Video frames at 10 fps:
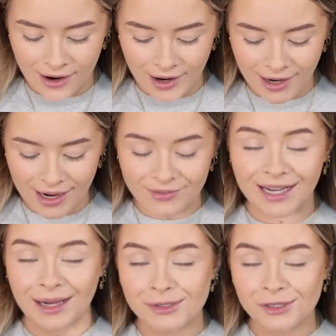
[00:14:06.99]
I have
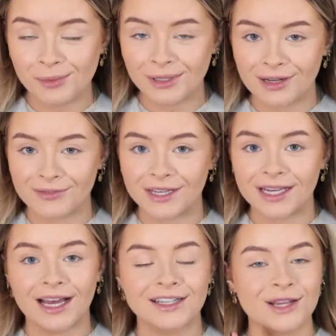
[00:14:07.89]
absolutely been loving
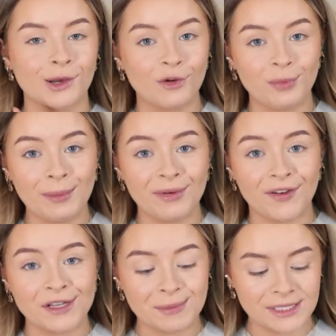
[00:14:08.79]
and a lot of people have
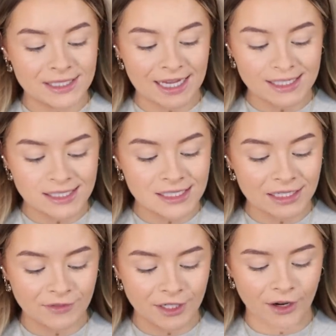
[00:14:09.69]
asked me to test this
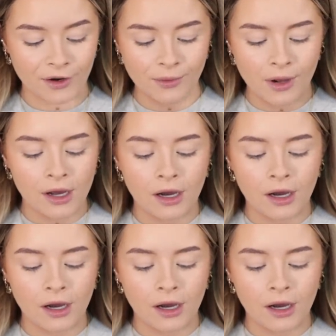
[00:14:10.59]
in a video.